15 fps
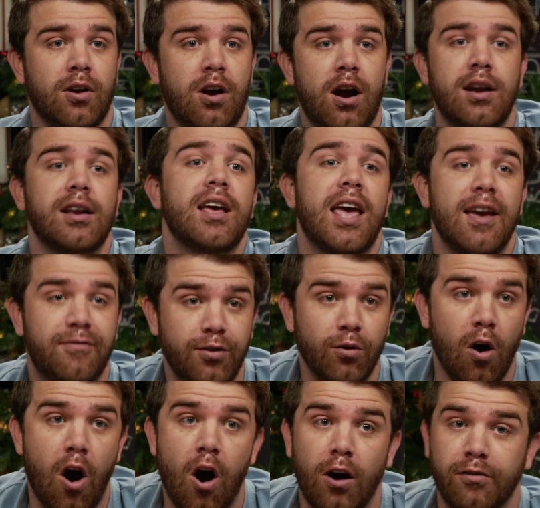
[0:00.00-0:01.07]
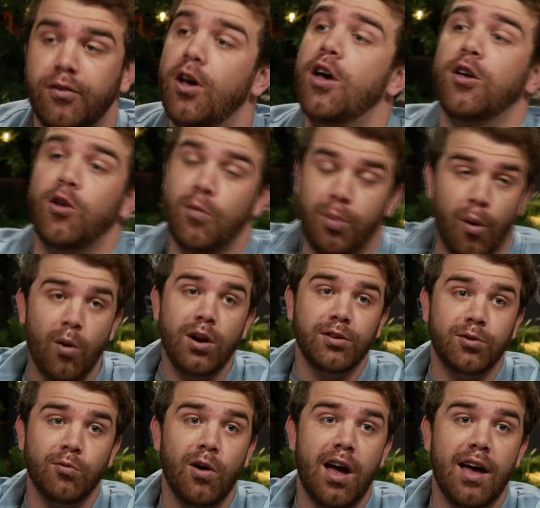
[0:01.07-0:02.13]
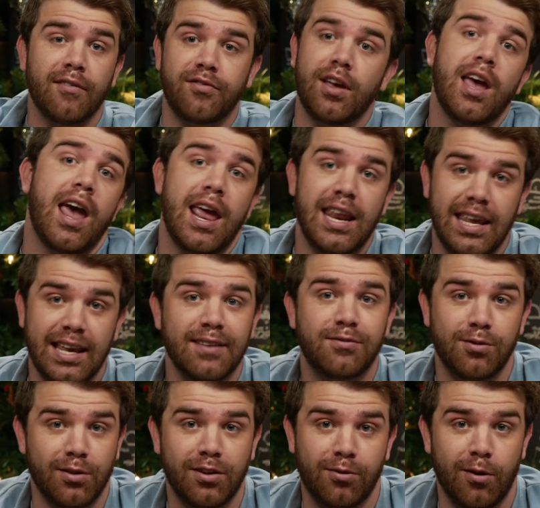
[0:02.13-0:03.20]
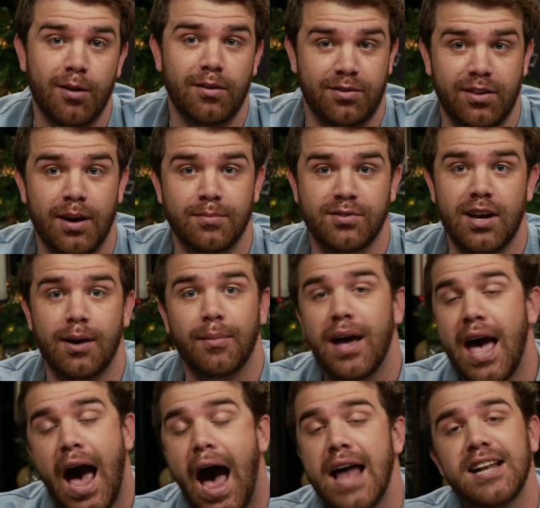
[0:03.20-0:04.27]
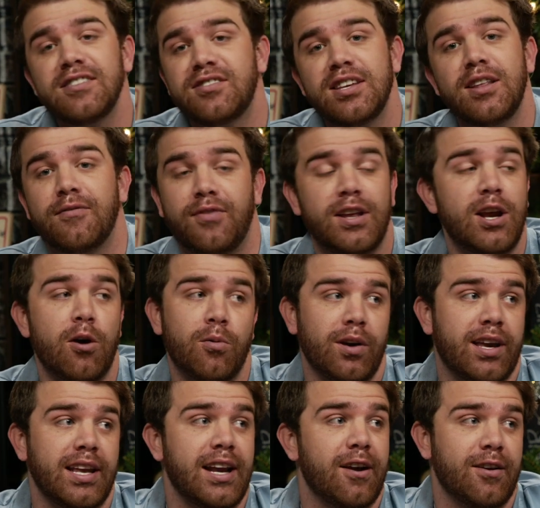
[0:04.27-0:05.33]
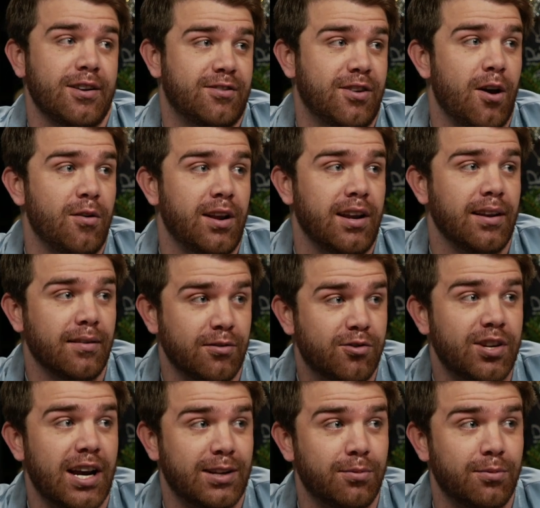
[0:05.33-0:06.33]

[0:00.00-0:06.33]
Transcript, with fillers: right? If you're off, you point at the ref, and he gives you the thumbs up. I didn't see the video where Kadarius Toney checked